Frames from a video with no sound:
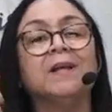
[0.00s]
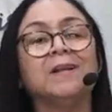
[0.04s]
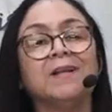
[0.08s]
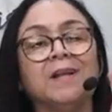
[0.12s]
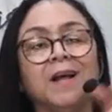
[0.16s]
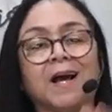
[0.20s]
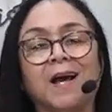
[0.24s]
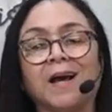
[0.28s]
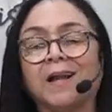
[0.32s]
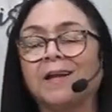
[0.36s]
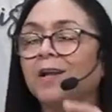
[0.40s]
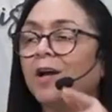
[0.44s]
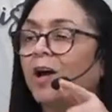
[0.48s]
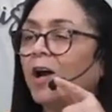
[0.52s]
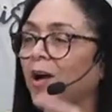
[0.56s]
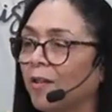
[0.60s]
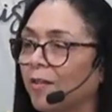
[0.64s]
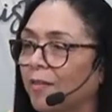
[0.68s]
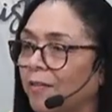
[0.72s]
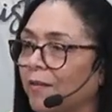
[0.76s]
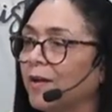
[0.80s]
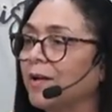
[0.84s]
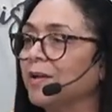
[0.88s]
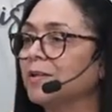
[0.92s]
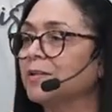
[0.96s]
than
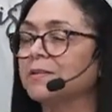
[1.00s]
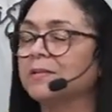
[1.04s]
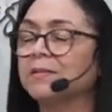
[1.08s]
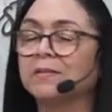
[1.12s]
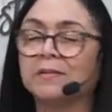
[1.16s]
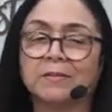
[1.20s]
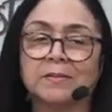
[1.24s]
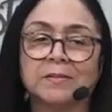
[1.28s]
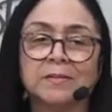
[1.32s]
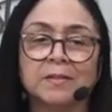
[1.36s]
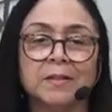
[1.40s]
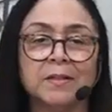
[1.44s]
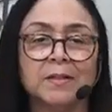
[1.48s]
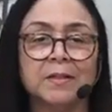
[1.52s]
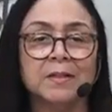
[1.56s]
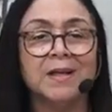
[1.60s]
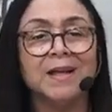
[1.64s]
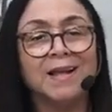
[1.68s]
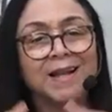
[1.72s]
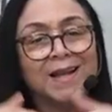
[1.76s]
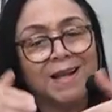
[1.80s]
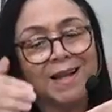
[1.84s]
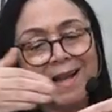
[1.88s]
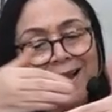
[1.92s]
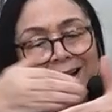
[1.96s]
others.
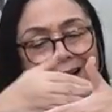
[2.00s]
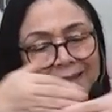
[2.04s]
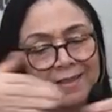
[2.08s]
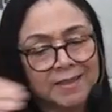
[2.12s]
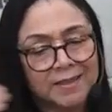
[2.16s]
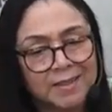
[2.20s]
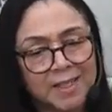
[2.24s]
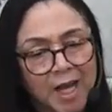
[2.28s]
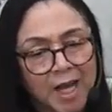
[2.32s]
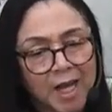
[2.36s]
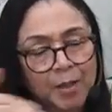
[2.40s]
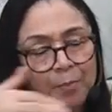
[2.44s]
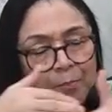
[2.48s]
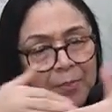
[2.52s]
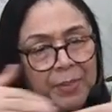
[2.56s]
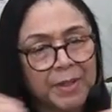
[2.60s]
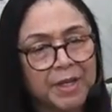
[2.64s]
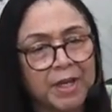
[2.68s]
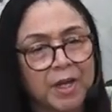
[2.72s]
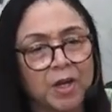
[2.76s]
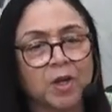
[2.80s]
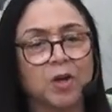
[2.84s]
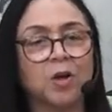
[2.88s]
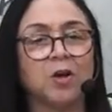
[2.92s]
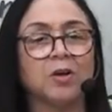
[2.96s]
Let that be
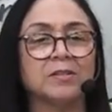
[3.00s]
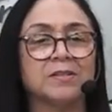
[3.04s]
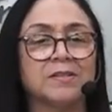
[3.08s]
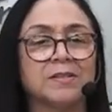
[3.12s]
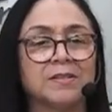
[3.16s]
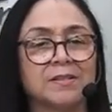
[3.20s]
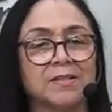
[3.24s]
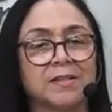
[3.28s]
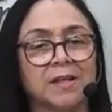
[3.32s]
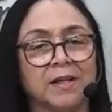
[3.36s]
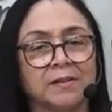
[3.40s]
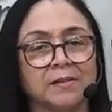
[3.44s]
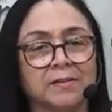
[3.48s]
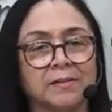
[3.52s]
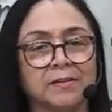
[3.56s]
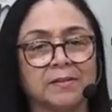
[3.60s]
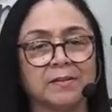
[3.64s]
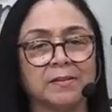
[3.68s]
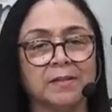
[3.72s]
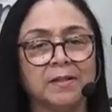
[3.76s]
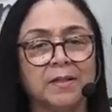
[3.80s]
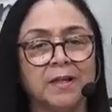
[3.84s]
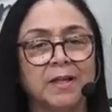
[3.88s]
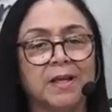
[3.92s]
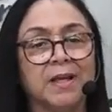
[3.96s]
a
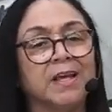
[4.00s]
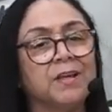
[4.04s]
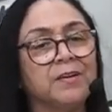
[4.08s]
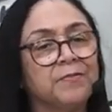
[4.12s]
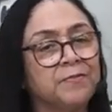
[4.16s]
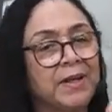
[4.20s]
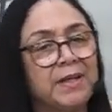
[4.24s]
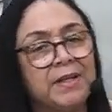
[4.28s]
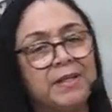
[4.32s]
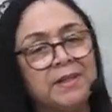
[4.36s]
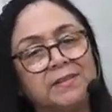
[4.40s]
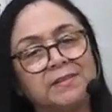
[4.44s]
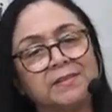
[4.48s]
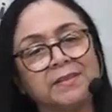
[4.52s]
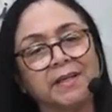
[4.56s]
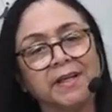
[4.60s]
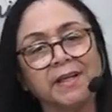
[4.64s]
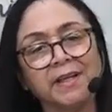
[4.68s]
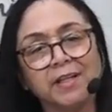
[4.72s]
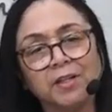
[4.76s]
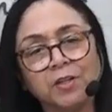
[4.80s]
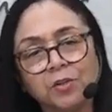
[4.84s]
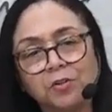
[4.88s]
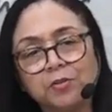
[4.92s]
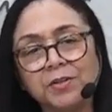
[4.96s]
constant. If anything,
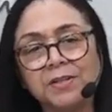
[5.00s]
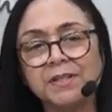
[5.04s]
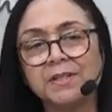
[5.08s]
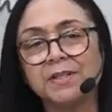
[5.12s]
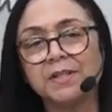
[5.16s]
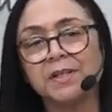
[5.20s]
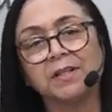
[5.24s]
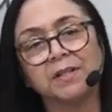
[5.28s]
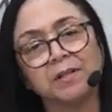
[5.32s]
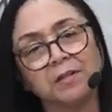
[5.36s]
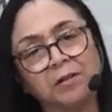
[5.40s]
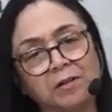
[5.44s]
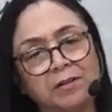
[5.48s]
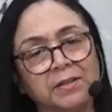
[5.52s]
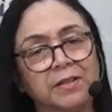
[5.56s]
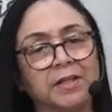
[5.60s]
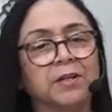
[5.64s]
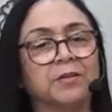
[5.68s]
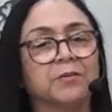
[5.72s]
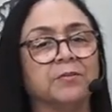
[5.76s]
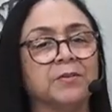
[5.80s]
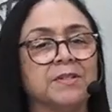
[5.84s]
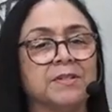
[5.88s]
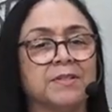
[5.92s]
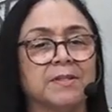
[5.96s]
increase it, not
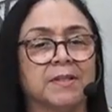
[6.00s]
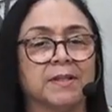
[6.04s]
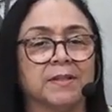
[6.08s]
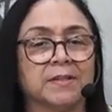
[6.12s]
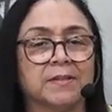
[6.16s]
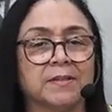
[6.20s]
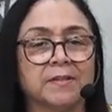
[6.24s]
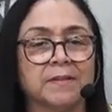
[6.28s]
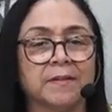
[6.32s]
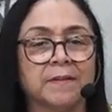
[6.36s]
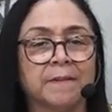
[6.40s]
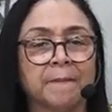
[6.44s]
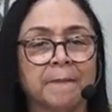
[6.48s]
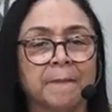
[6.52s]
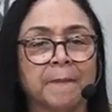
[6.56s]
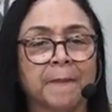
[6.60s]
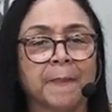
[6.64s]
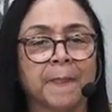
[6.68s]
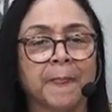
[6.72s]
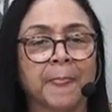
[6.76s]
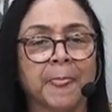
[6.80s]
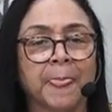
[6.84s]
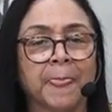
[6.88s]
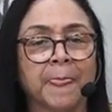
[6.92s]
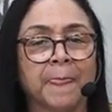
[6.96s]
decrease it.
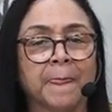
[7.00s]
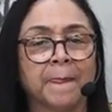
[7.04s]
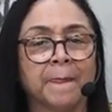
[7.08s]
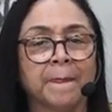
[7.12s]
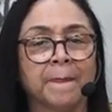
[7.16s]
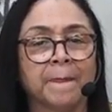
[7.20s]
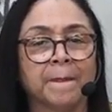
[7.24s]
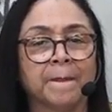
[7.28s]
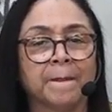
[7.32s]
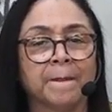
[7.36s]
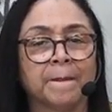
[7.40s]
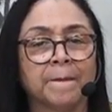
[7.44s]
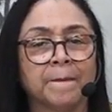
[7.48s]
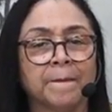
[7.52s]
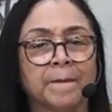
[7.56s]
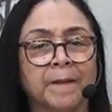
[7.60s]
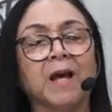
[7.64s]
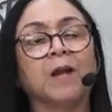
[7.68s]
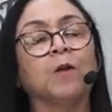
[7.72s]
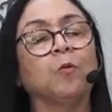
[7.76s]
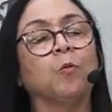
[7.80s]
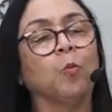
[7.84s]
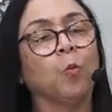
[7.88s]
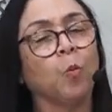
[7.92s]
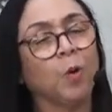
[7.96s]

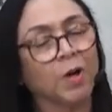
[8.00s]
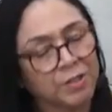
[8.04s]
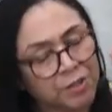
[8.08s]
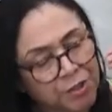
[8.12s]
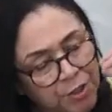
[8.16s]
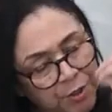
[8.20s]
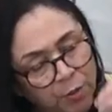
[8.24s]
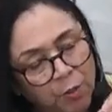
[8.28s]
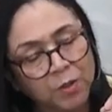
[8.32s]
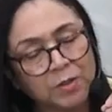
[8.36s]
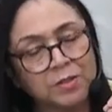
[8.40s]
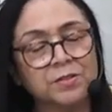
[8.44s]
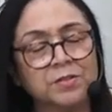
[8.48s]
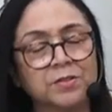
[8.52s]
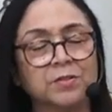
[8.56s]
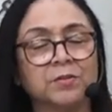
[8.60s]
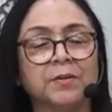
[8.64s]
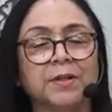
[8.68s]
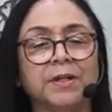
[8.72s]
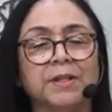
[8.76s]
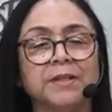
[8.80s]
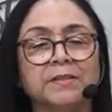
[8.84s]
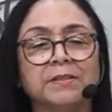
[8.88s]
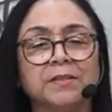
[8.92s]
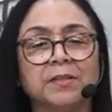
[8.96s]
And what you also
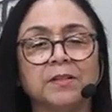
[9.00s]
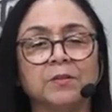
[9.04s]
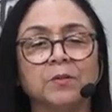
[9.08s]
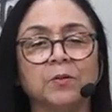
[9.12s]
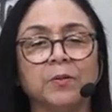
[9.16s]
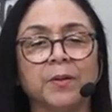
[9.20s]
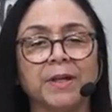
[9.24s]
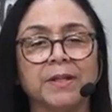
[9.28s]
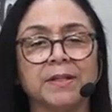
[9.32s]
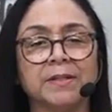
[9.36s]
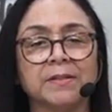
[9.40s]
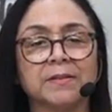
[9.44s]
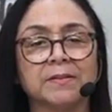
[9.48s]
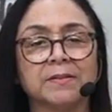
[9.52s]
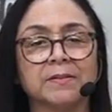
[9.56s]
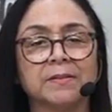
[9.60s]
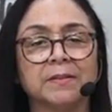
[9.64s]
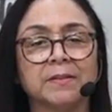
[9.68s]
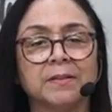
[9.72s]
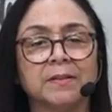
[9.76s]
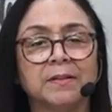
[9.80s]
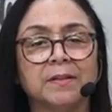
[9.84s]
need to know is